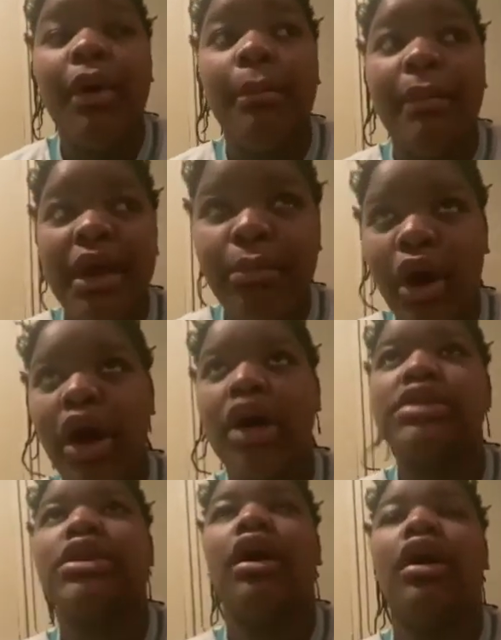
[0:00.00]
big part
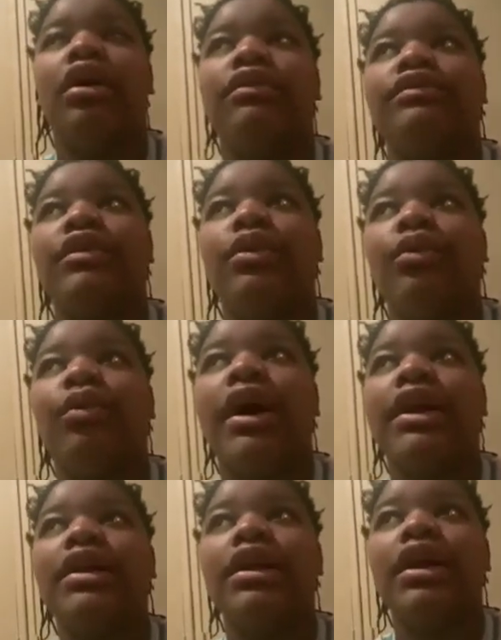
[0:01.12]
of what
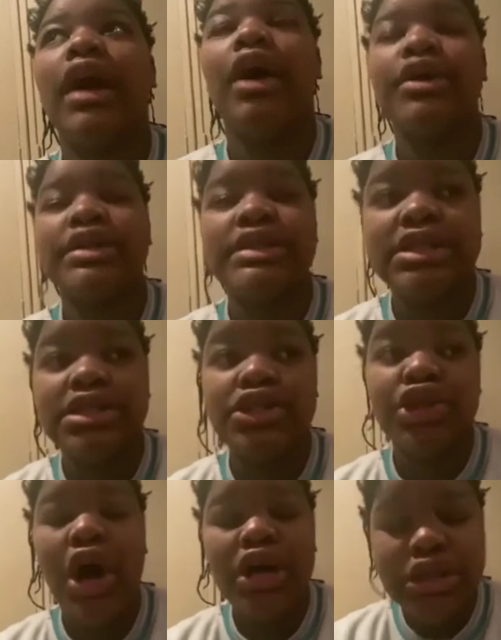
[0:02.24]
our
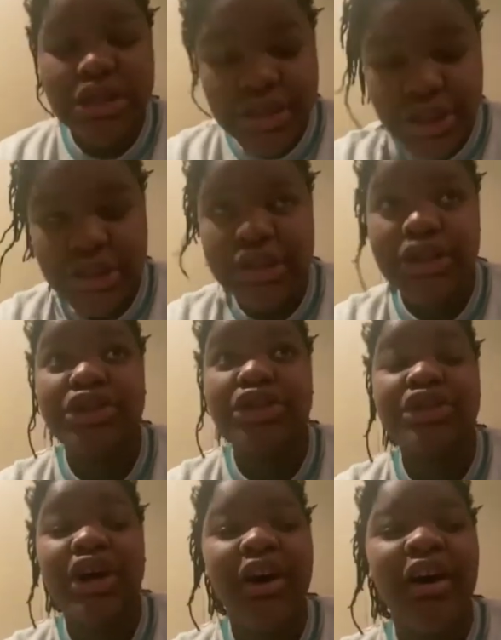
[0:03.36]
decisions
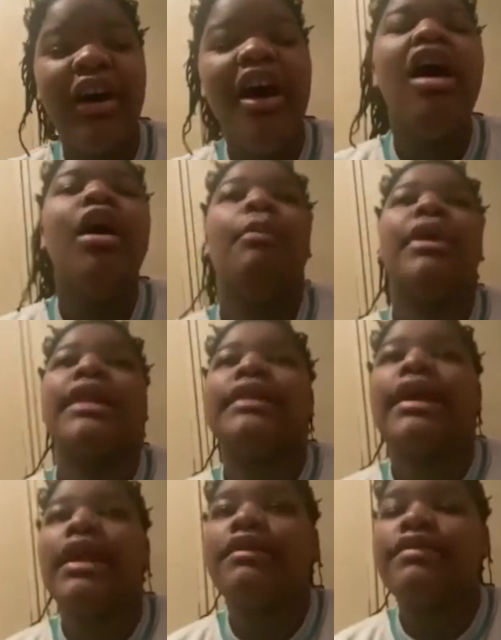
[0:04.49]
are, but at the
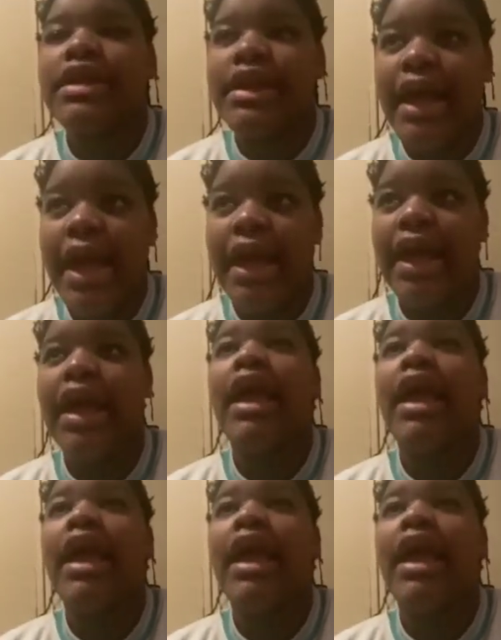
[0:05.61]
end of the day,